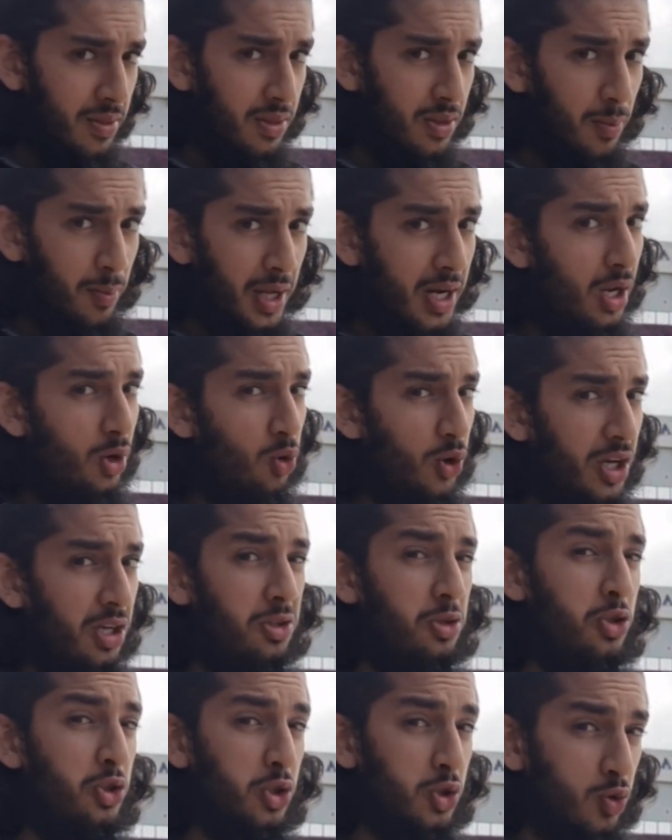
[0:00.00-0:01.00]
the man are
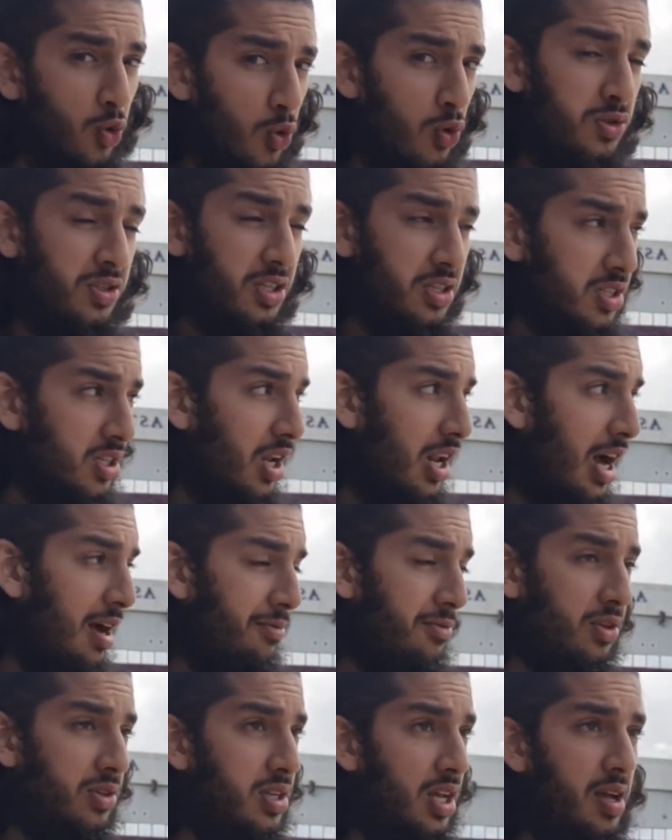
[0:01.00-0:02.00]
looking saucy still, I
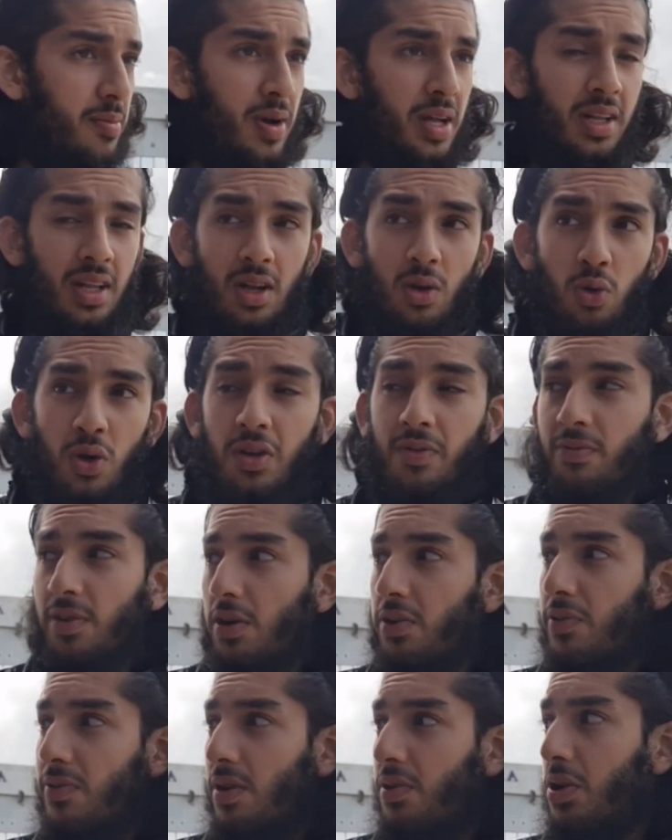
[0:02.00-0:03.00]
have to say, man. They're looking
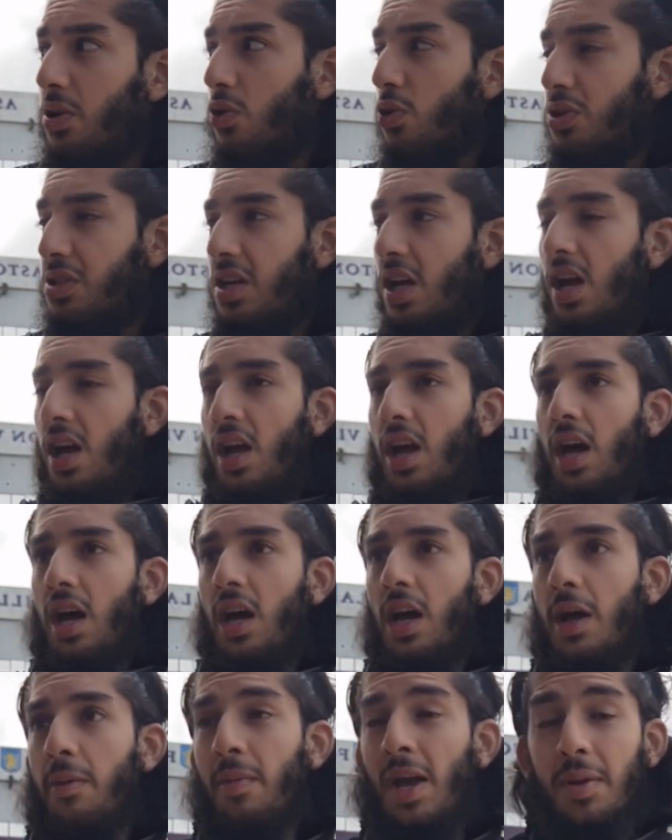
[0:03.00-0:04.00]
very, very good.
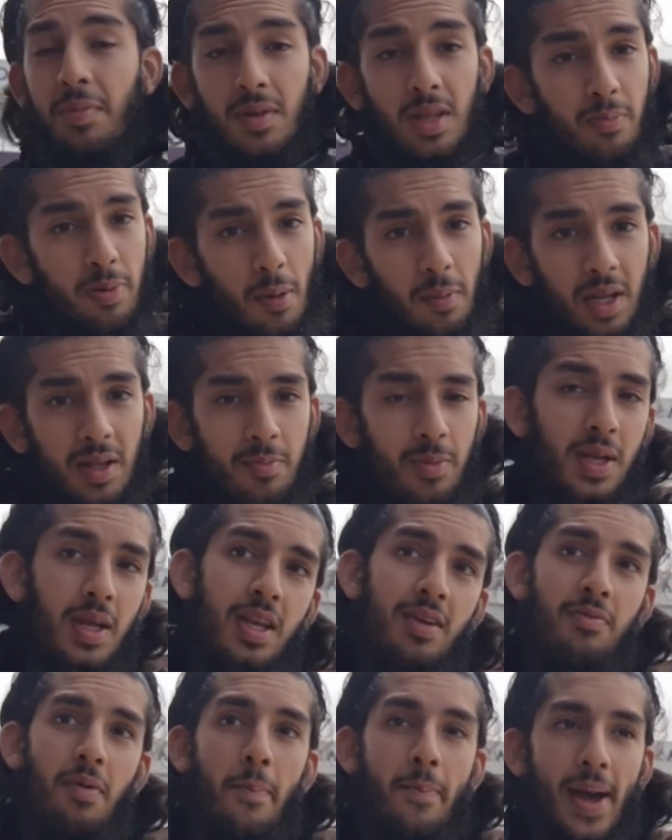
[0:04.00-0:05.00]
Uh, they'll probably be
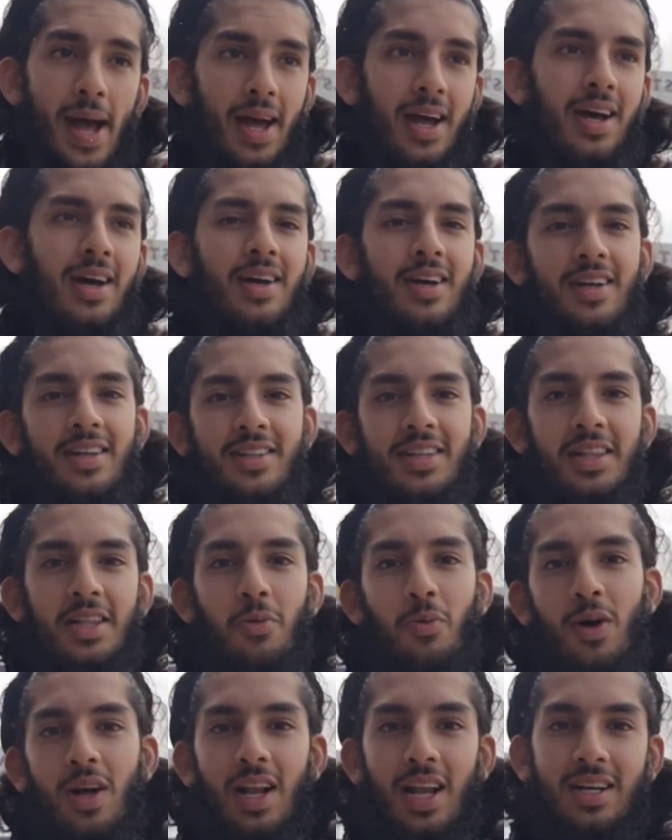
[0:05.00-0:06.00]
even better than
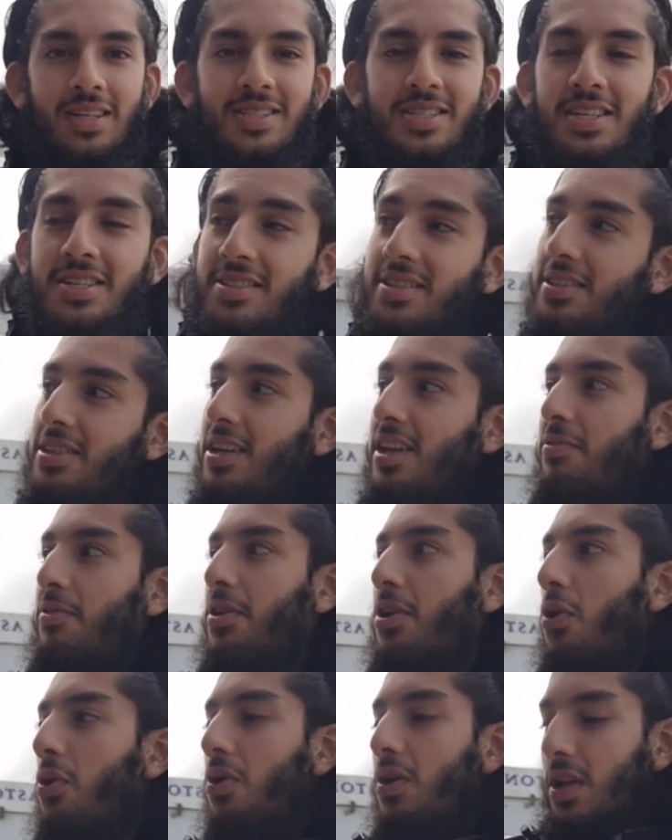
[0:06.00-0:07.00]
they were last season. You
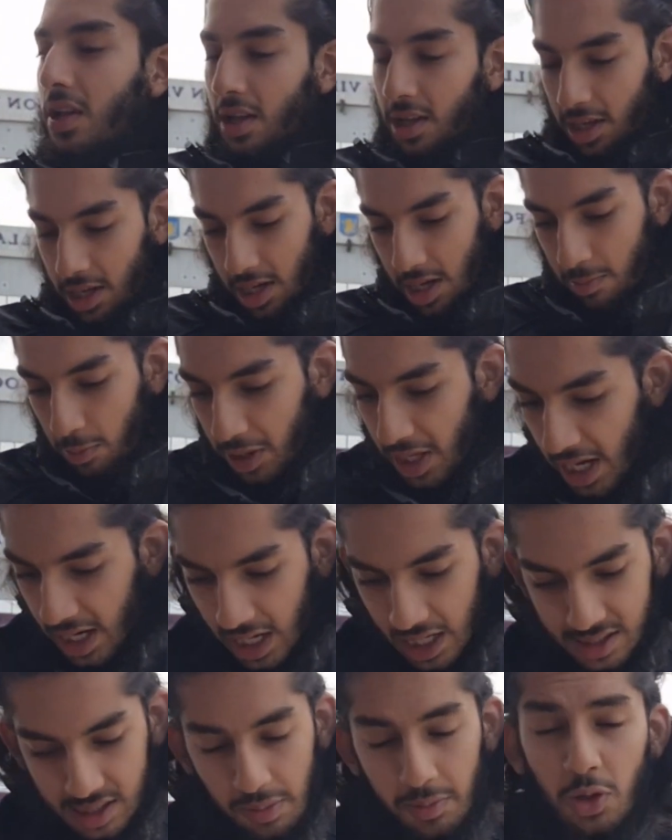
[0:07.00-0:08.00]
never know. Uh, but yeah,
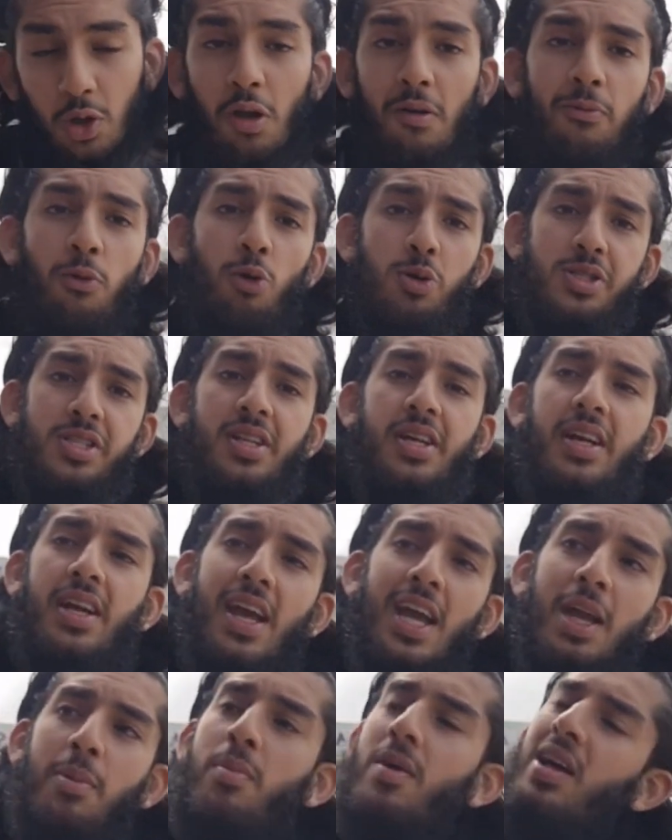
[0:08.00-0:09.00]
guys, let me know your thoughts on the
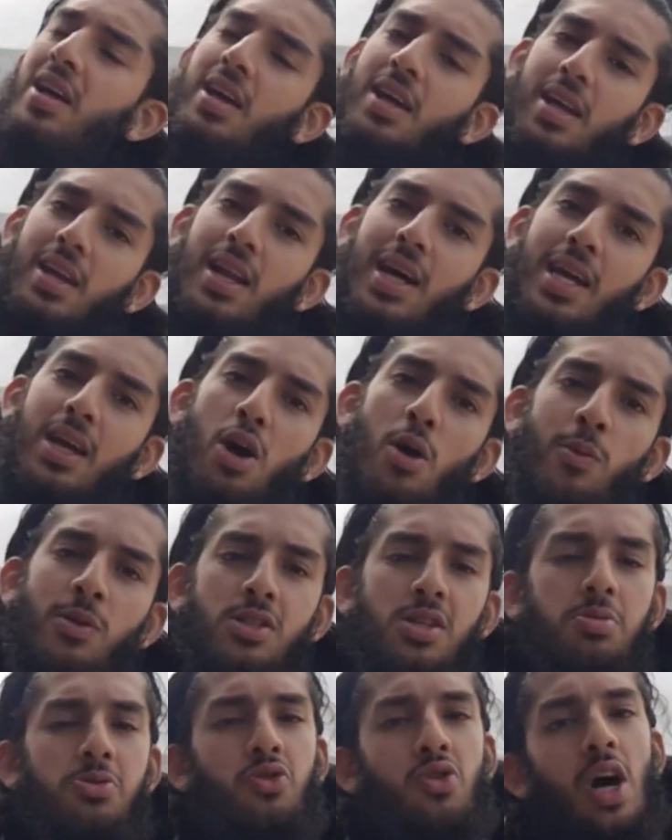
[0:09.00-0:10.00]
game. Like,
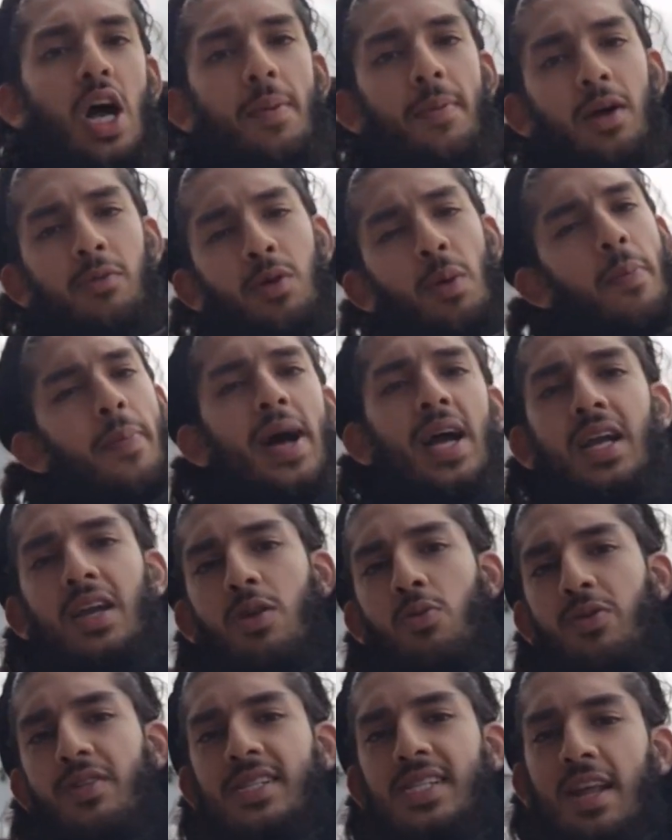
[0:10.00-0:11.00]
comment, subscribe, and I'll be
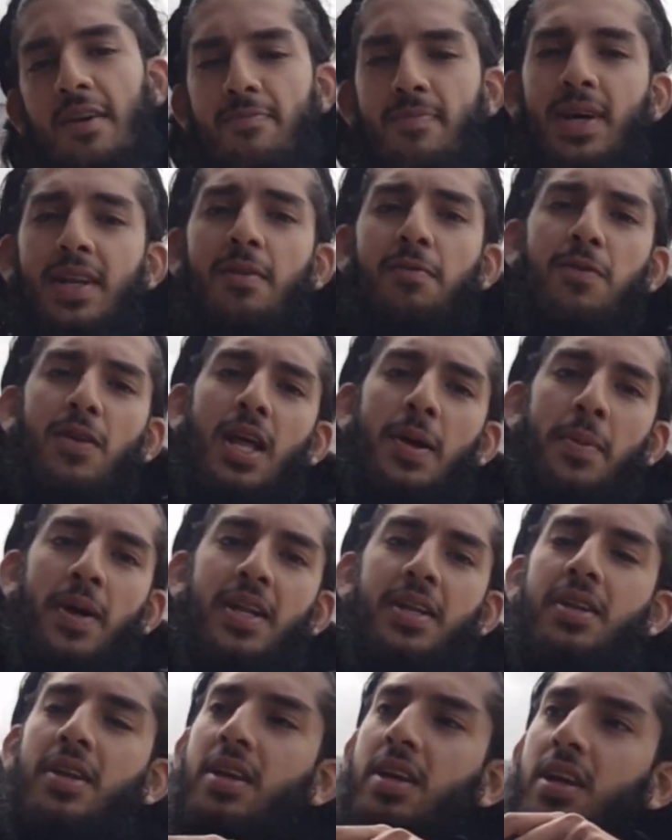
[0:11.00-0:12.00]
back with Stefan the Villa,
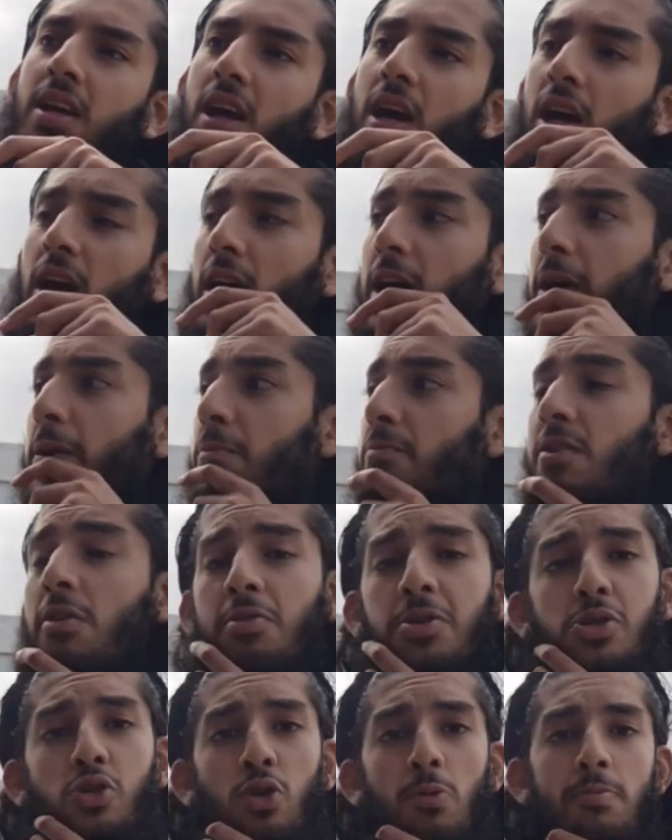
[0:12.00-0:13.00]
man, um,
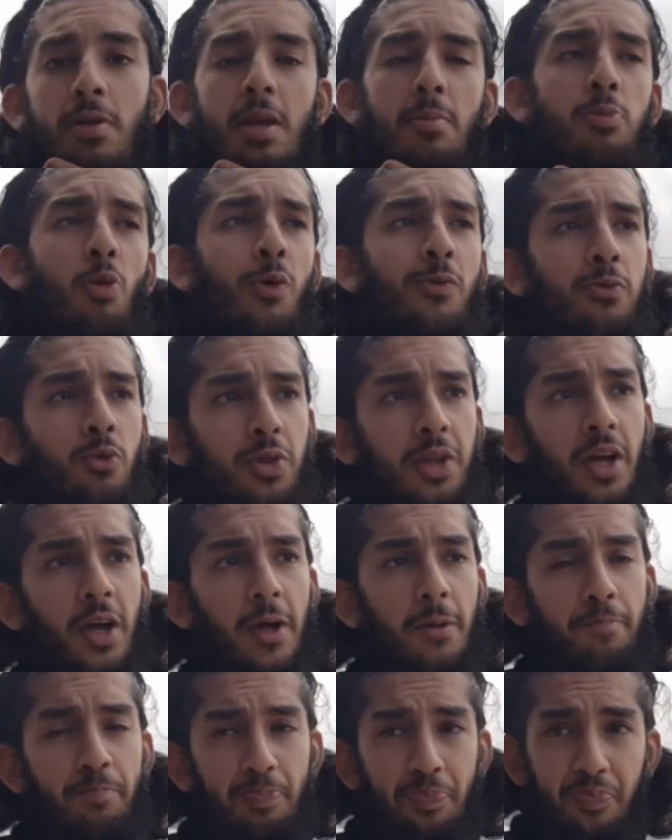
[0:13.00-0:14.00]
very soon, people, for
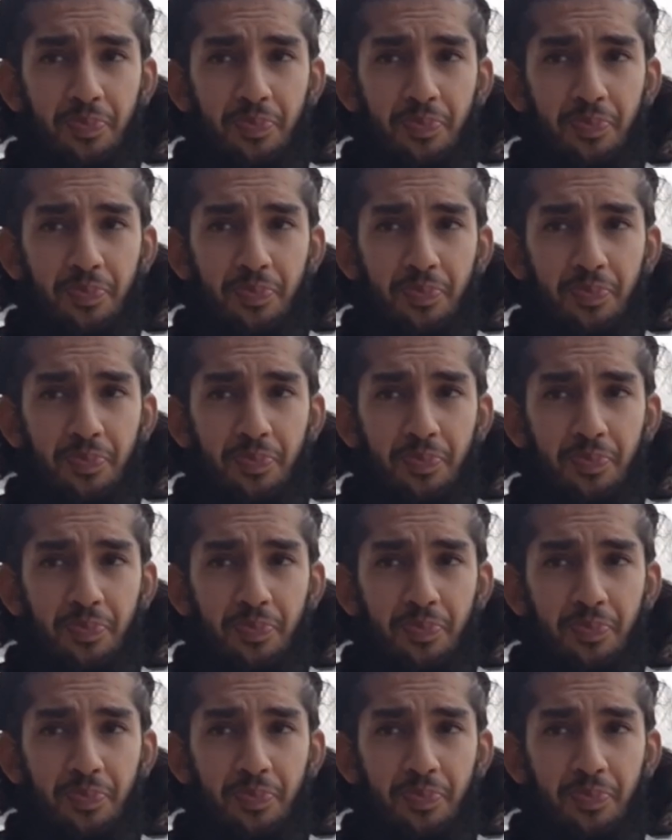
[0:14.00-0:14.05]
the,